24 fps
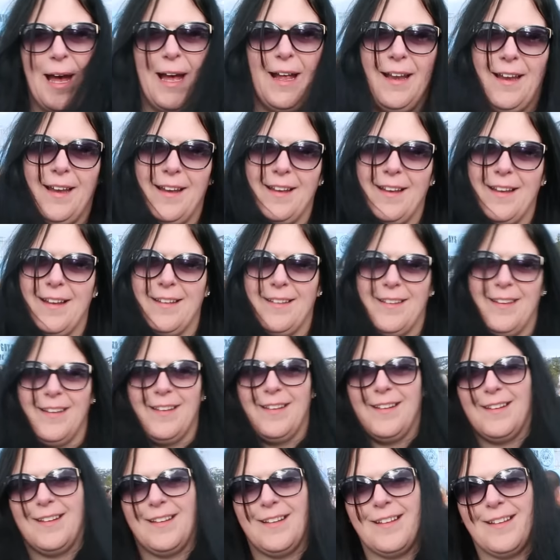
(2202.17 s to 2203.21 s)
Before you told me you
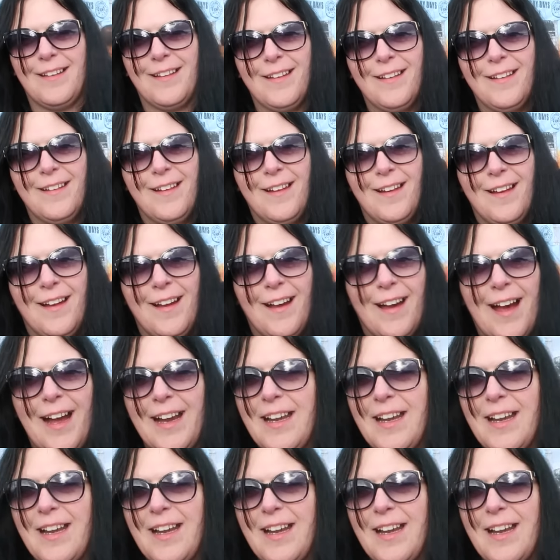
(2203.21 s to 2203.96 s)
were getting too hot.